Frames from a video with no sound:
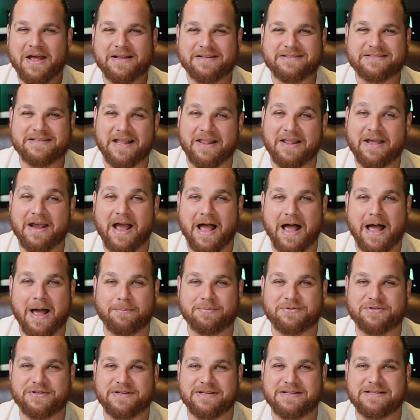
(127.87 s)
Selling
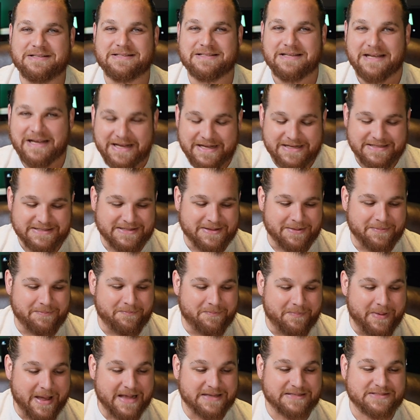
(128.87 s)
options is the
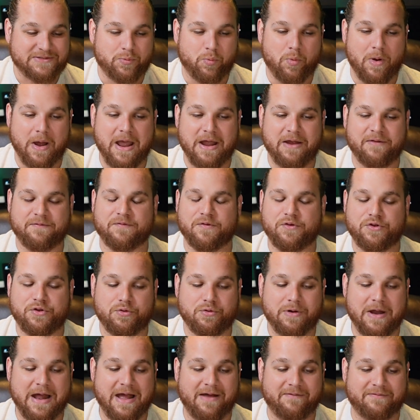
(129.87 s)
best way for
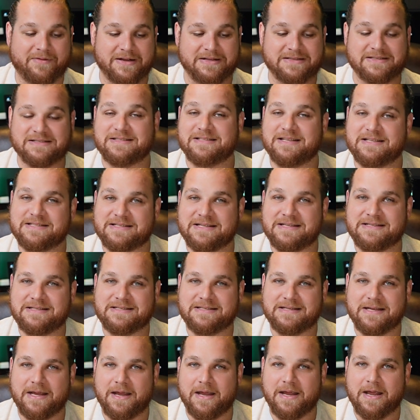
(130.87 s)
you to have
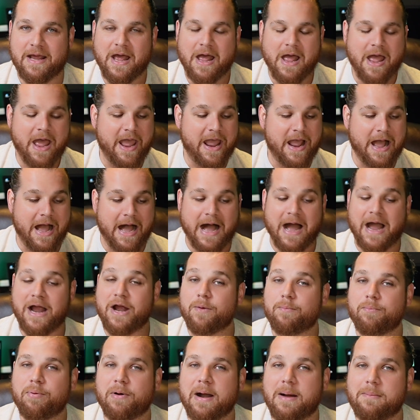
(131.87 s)
consistency, a
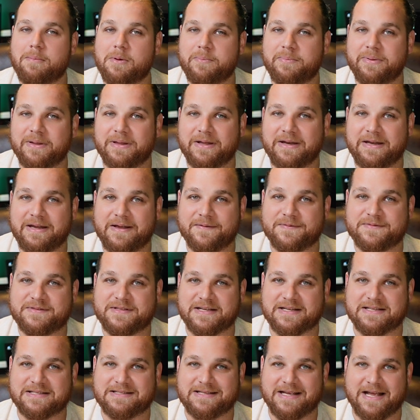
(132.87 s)
higher probability of
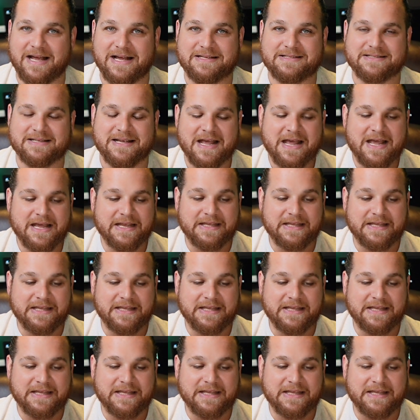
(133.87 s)
success,